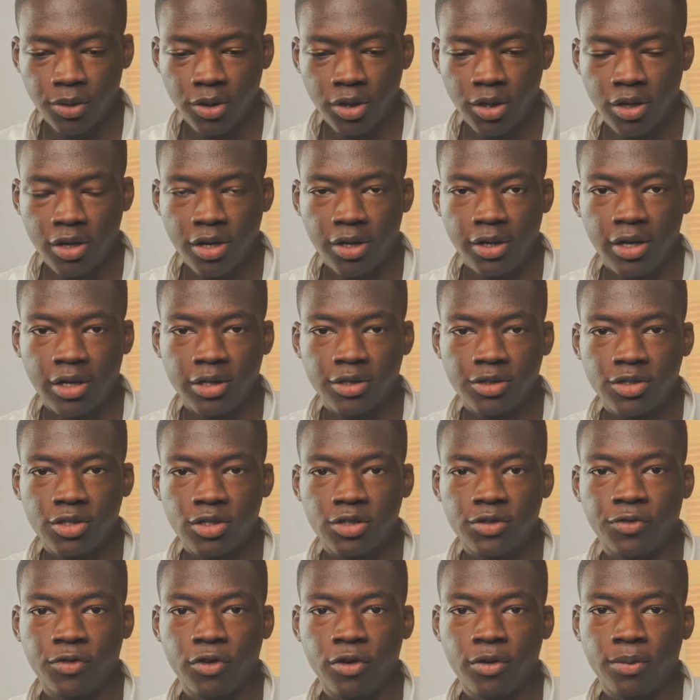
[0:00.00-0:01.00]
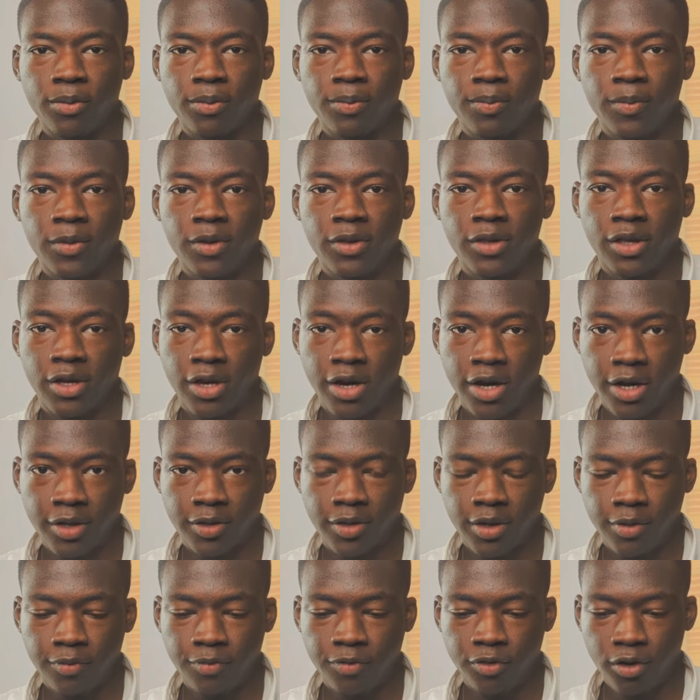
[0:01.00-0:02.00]
to begin our analysis from the higher
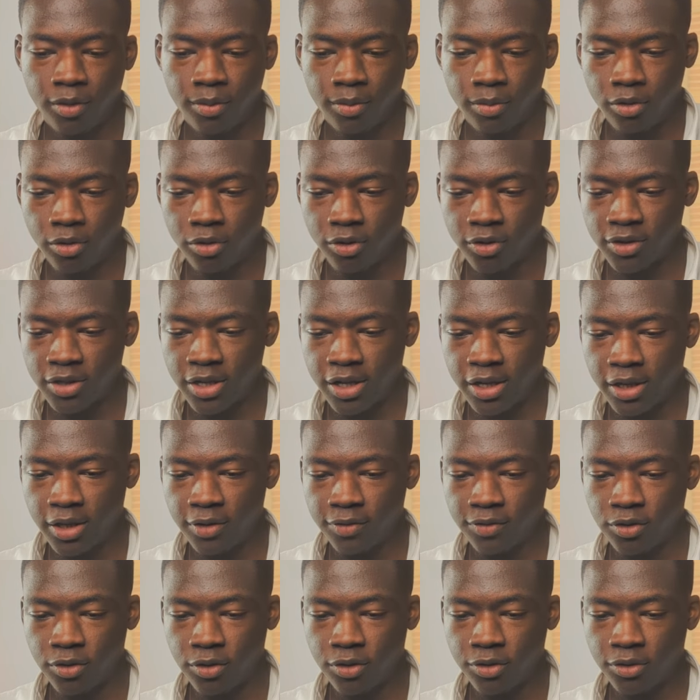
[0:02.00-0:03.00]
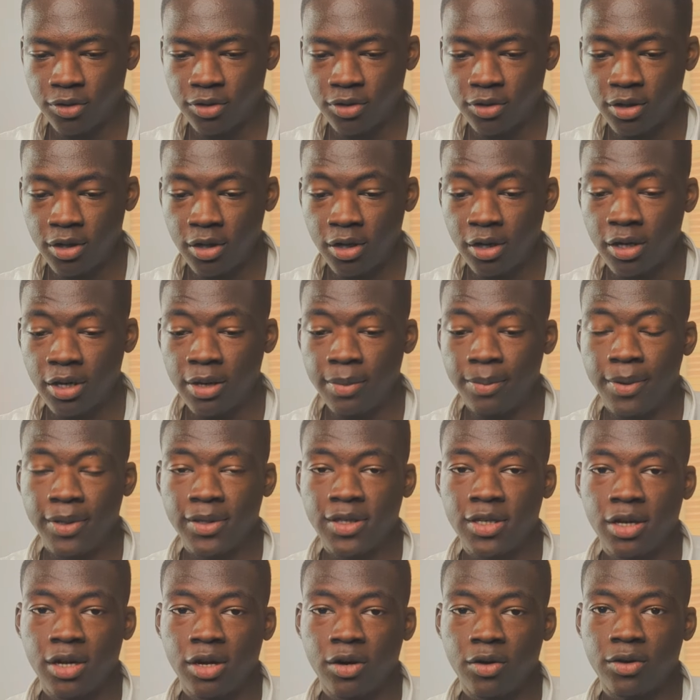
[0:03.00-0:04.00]
time frame because that gives us a
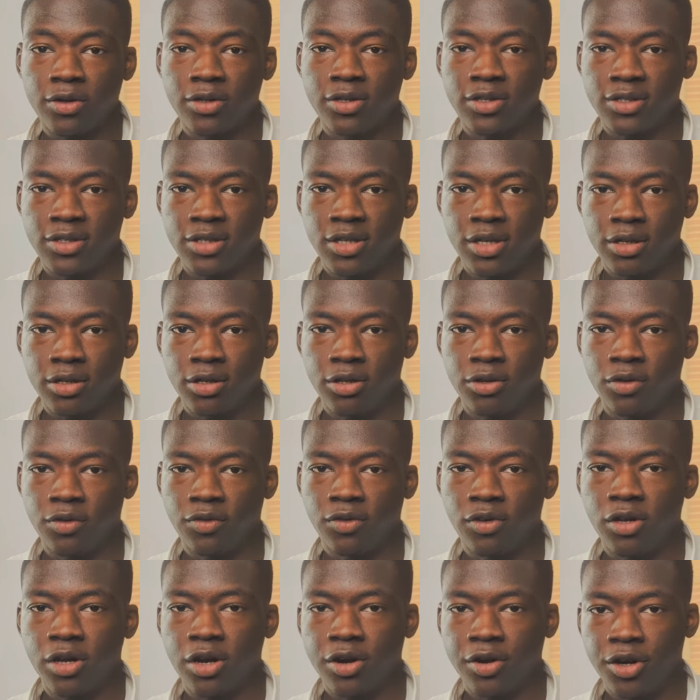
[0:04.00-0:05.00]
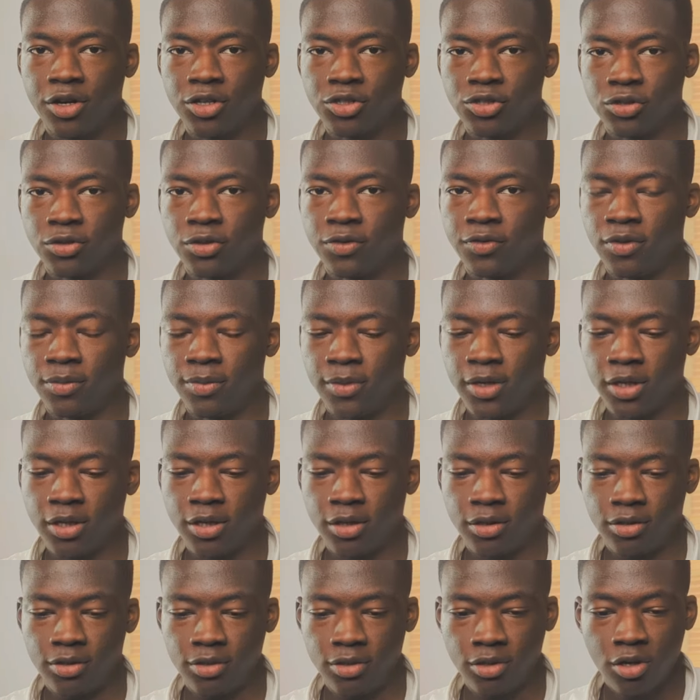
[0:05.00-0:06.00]
better understanding of the direction of the
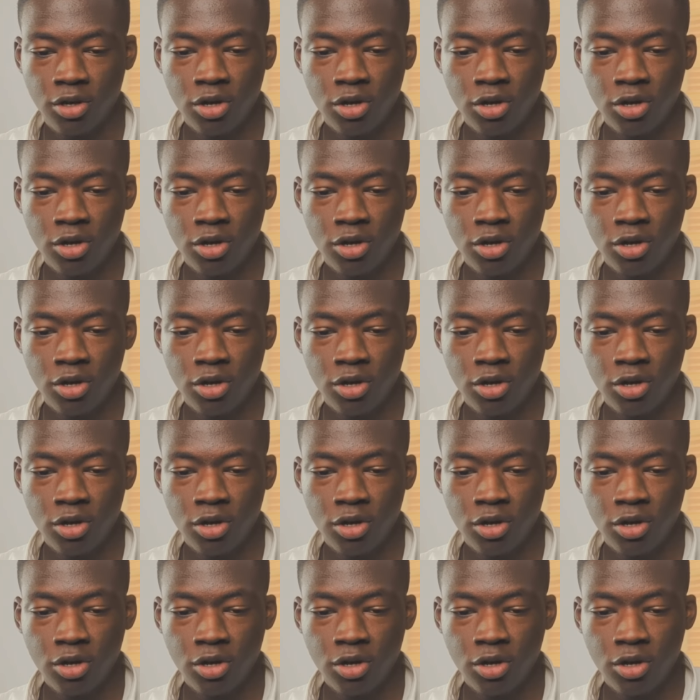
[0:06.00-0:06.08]
market.